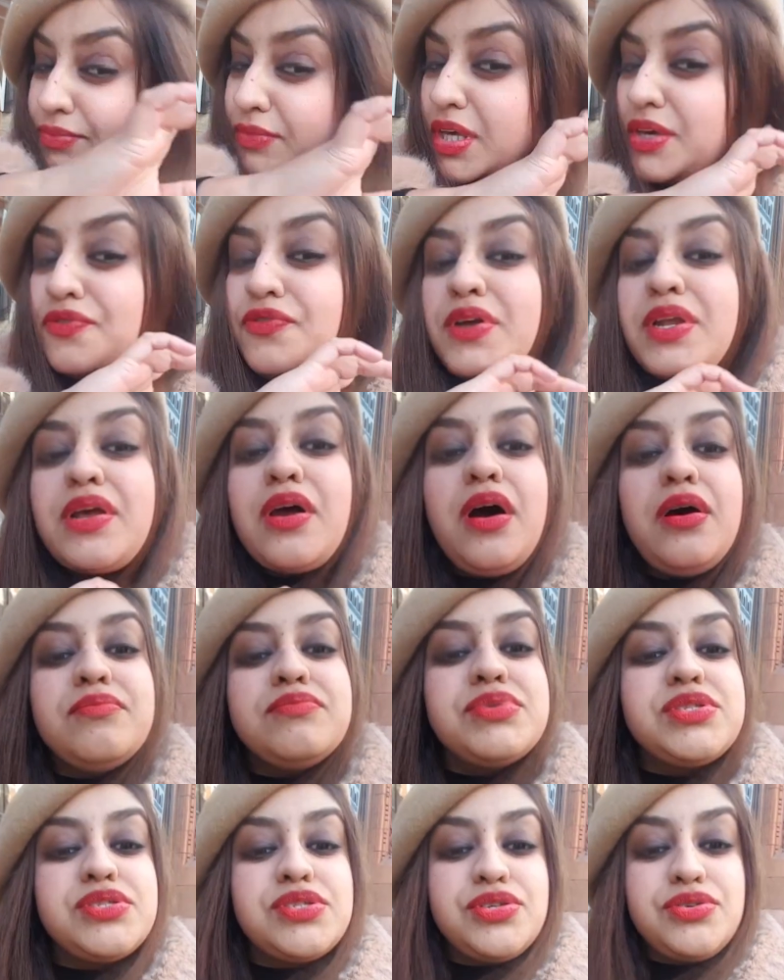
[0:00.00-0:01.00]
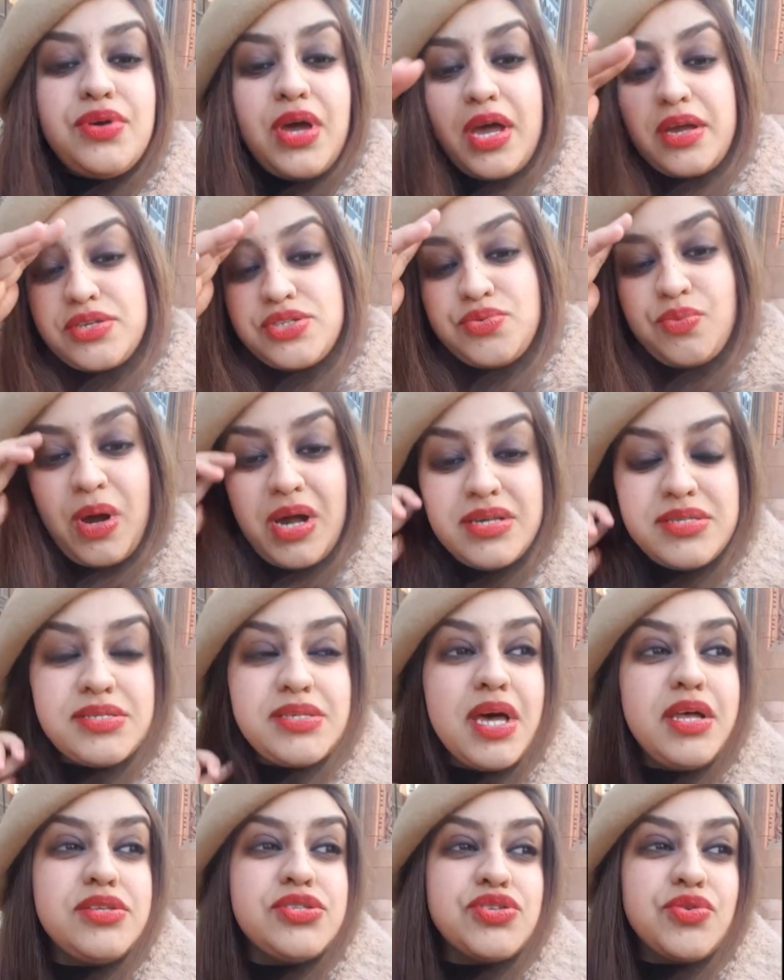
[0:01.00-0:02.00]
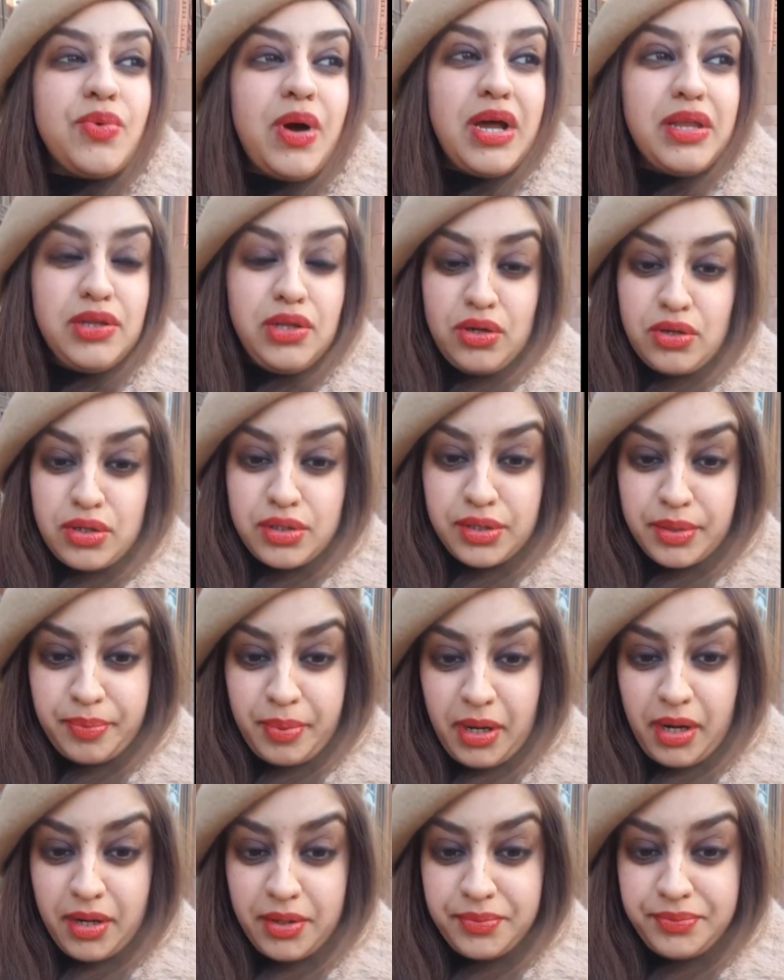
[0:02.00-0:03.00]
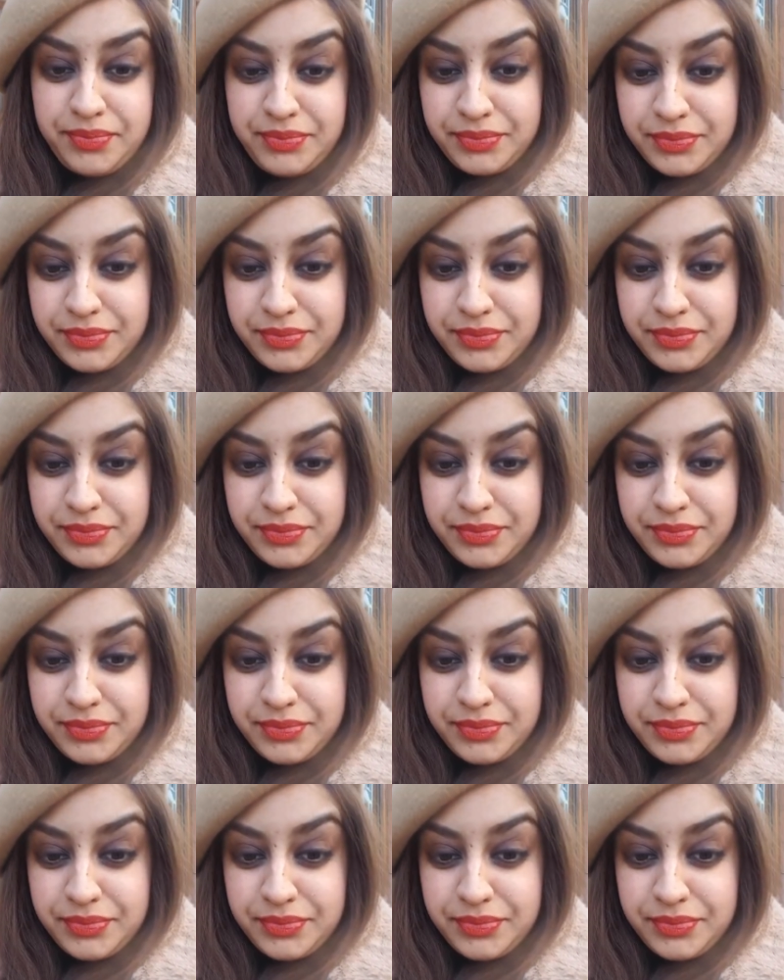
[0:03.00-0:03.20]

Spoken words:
If it comes to X, Y, Z, do I look the part?